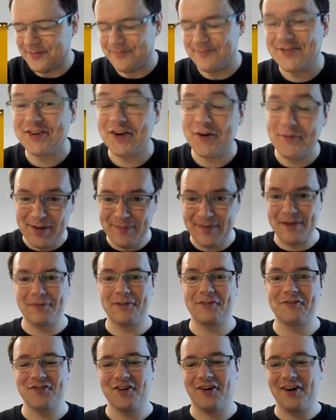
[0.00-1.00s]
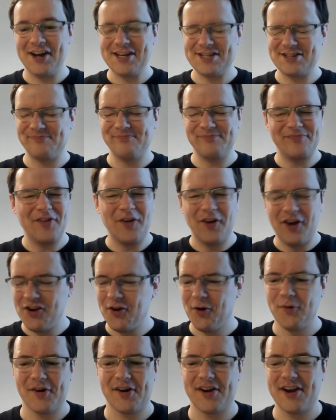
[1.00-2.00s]
So many people have tried, and
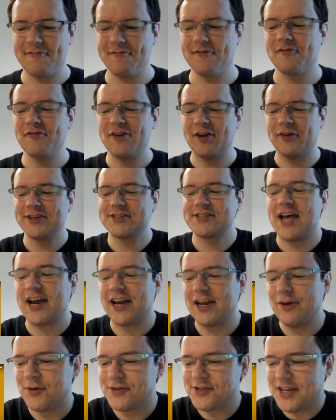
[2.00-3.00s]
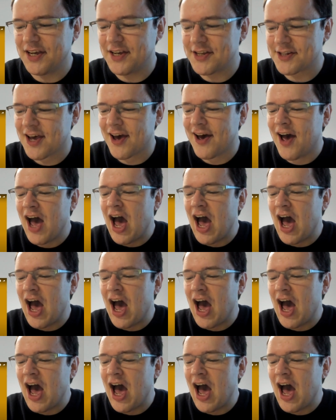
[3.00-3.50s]
no one can ever agree on exactly what it is.